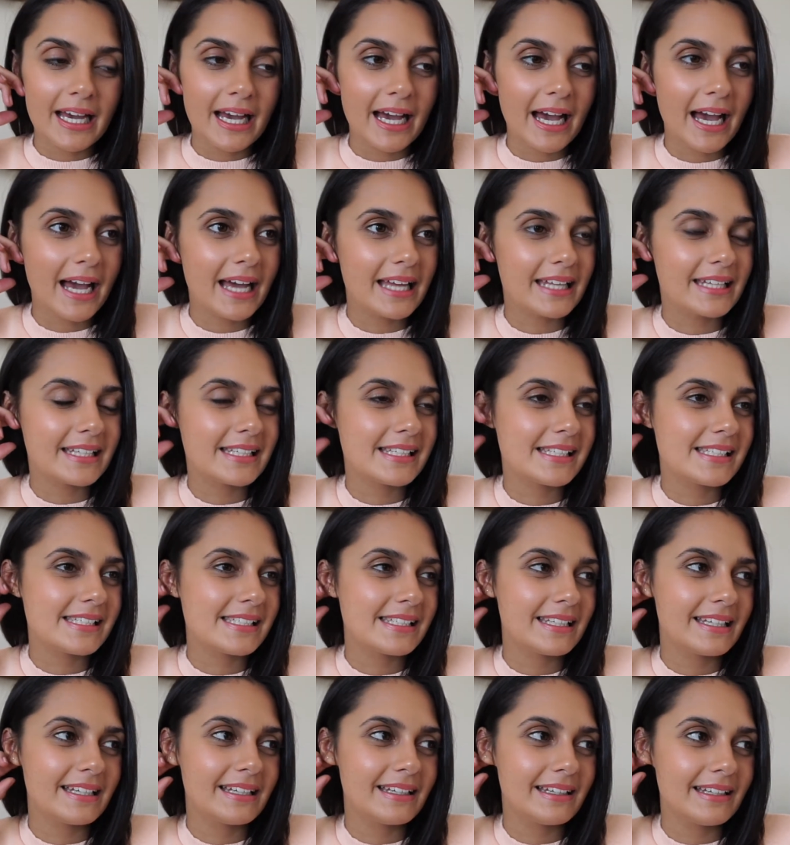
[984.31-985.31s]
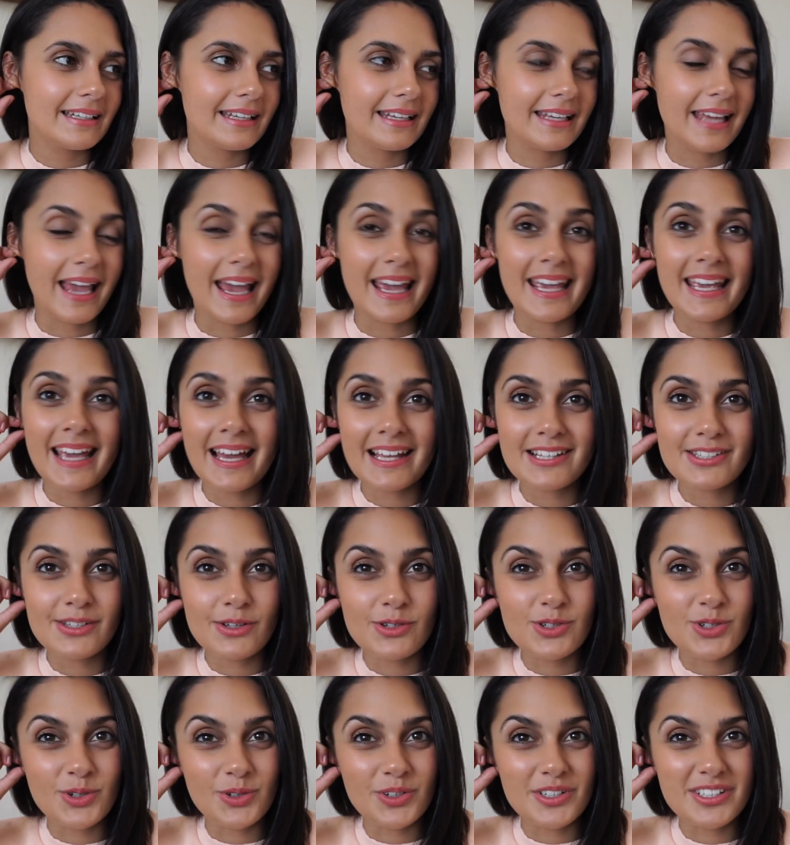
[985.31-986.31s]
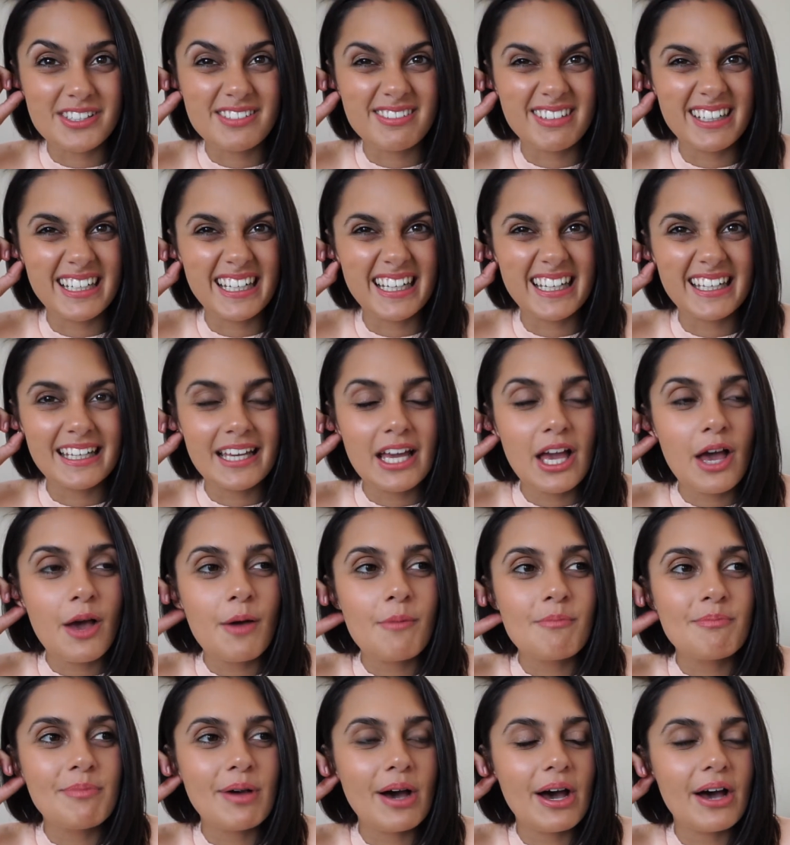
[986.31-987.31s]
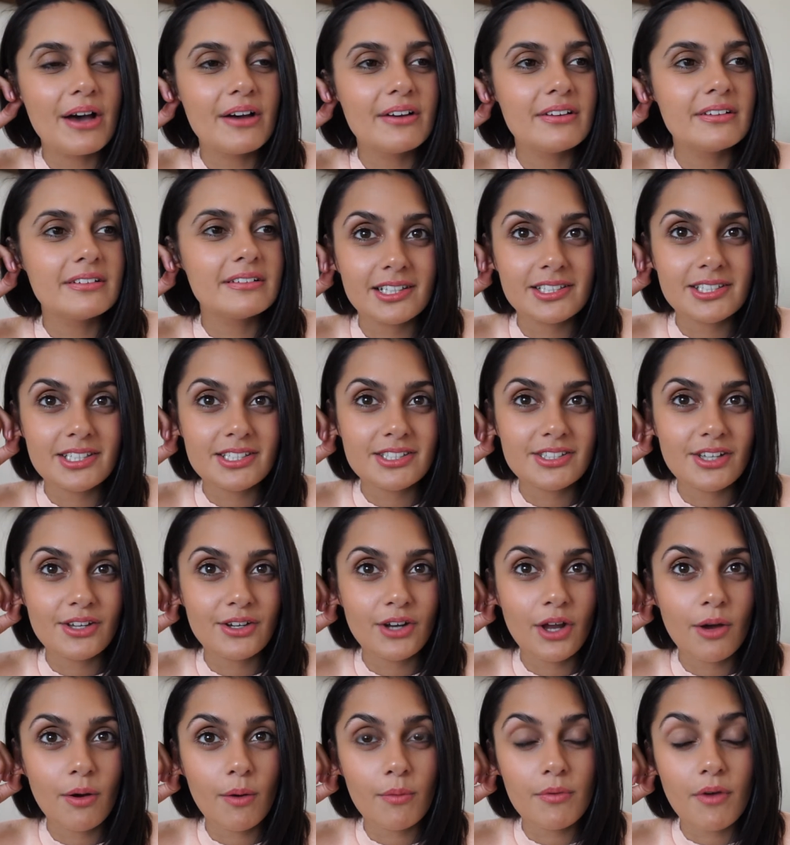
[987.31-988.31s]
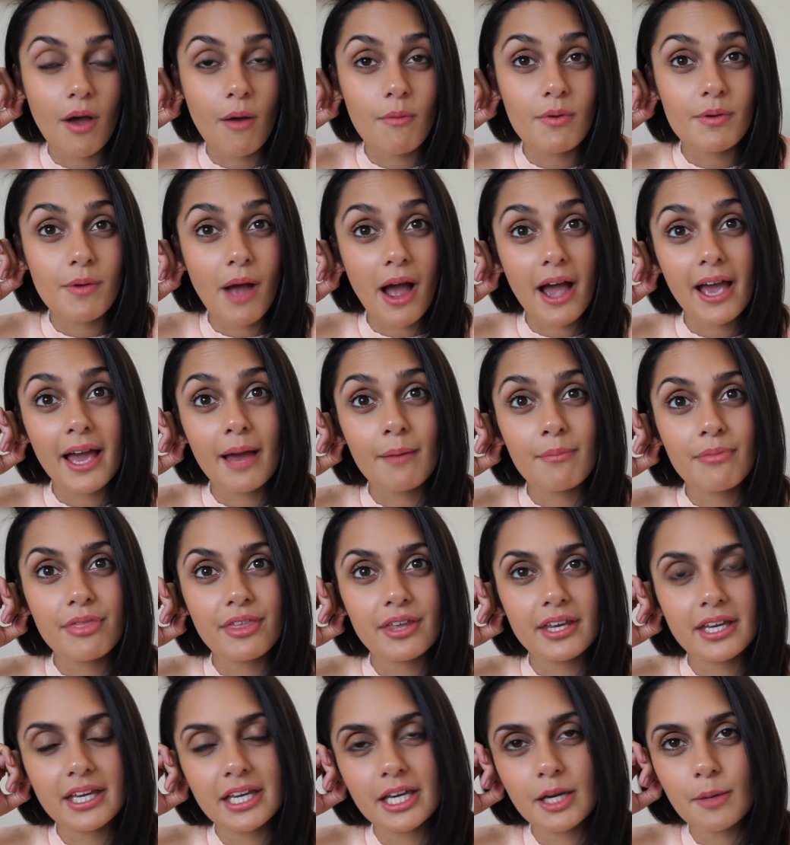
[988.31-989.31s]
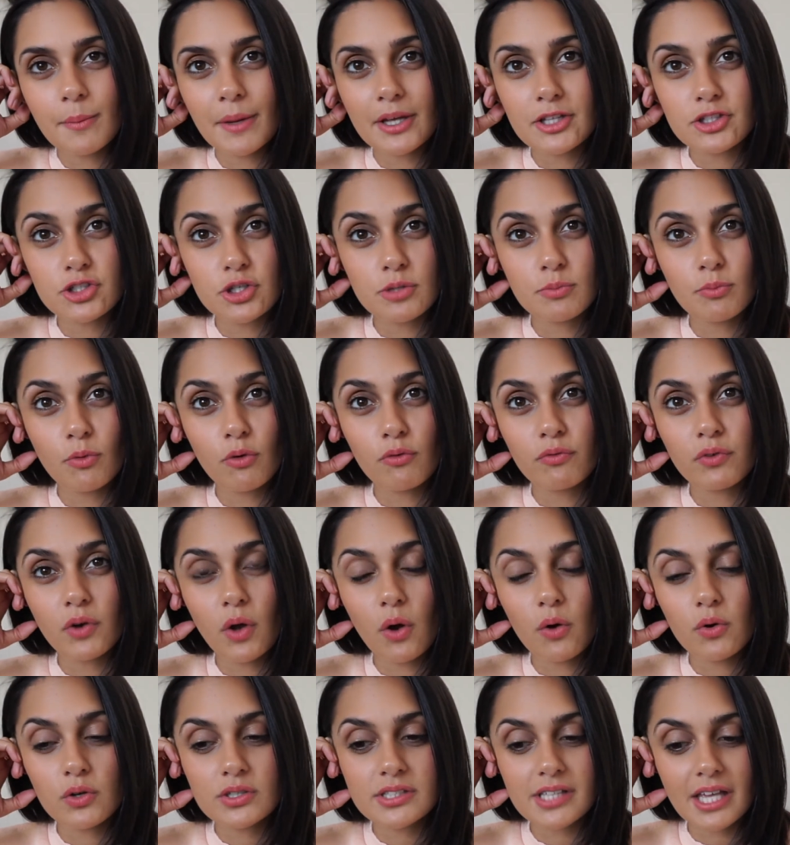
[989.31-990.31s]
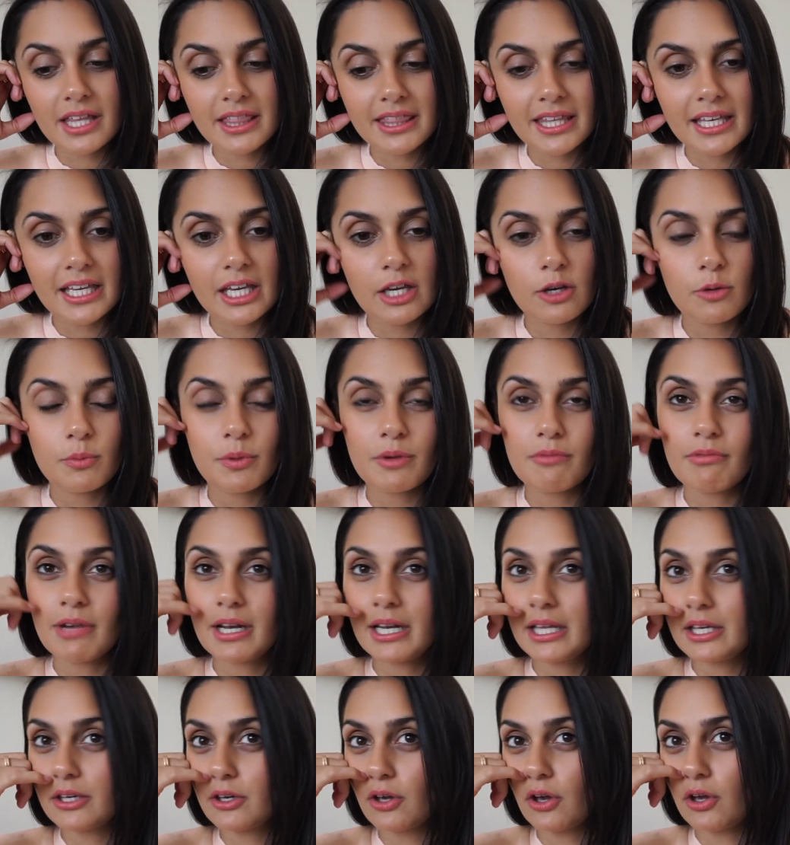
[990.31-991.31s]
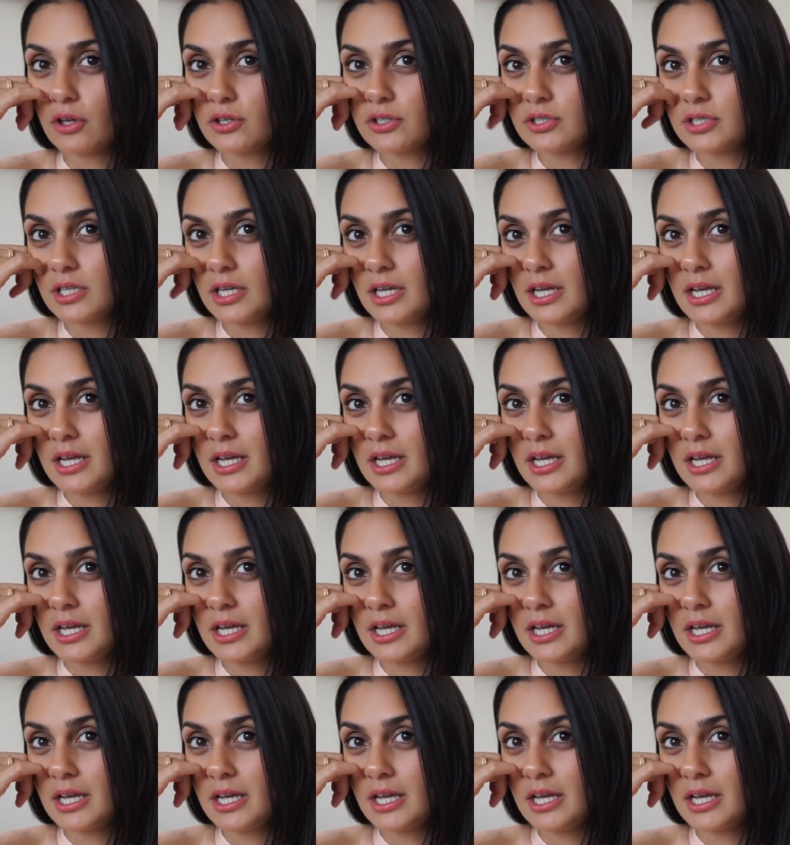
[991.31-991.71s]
And yeah, he has no choice really, but I just don't know. I am thinking about doing more vlogs. I think it would be really good